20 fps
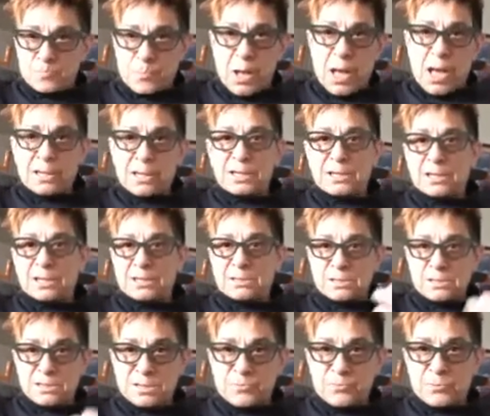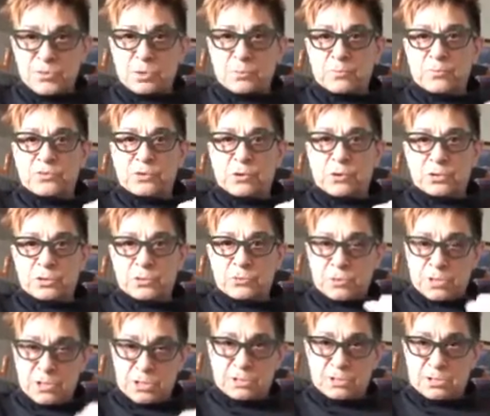body and symptoms are
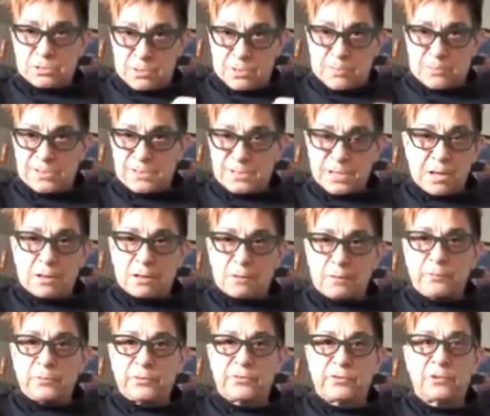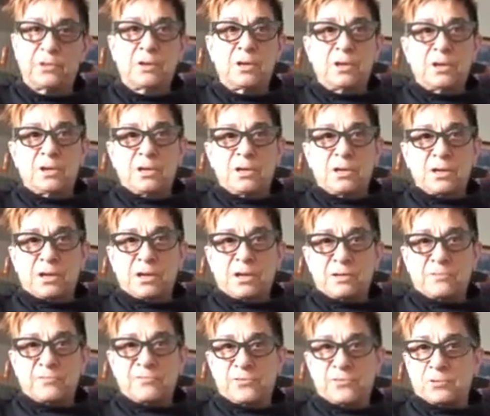unique to themselves,
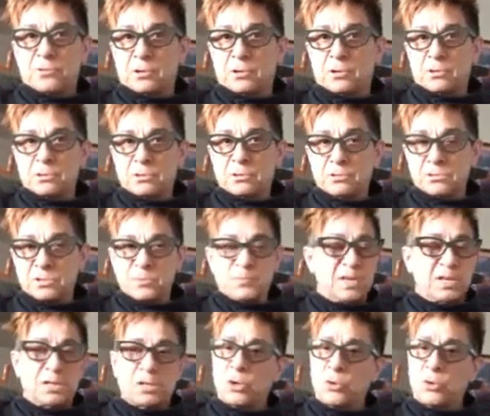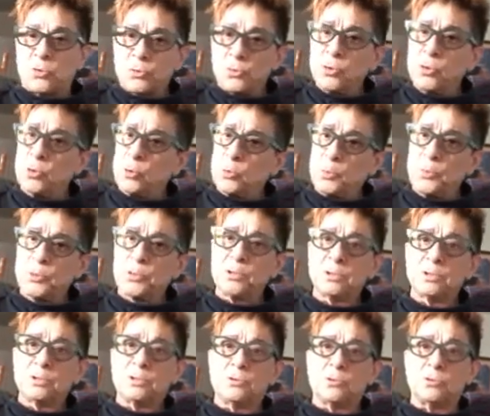and for to be in a group
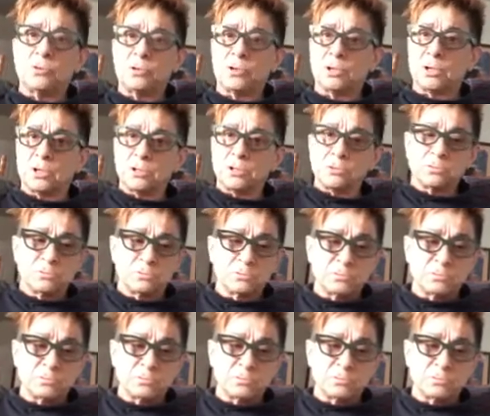or